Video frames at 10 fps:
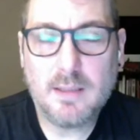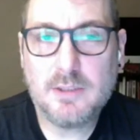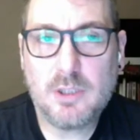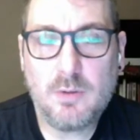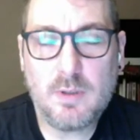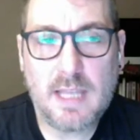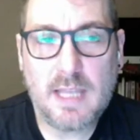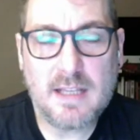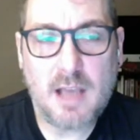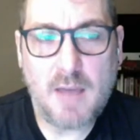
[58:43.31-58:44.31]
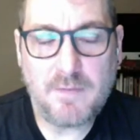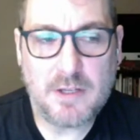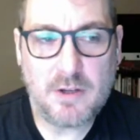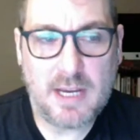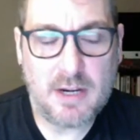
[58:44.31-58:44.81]
so and often
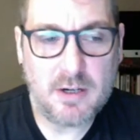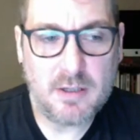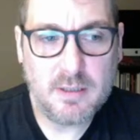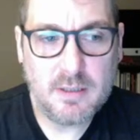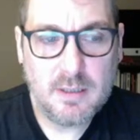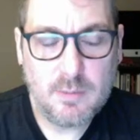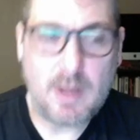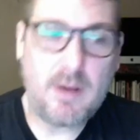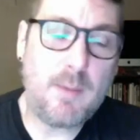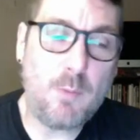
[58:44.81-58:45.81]
you hear well uh,